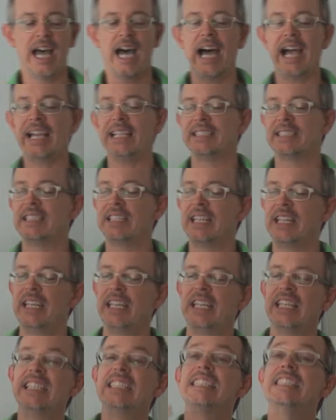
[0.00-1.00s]
I
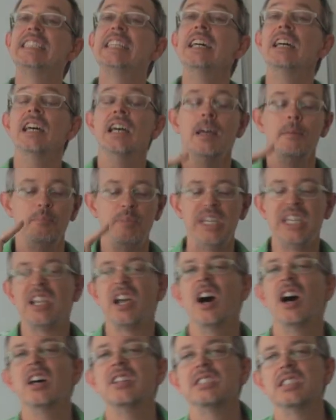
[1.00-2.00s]
sneezed
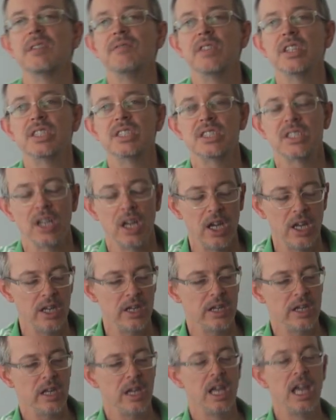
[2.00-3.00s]
because of the
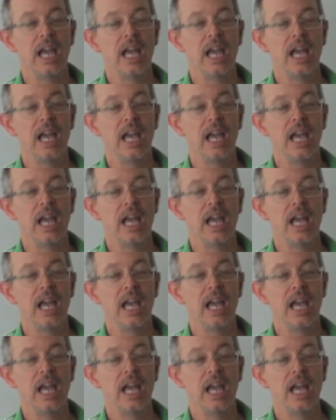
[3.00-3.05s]
sun.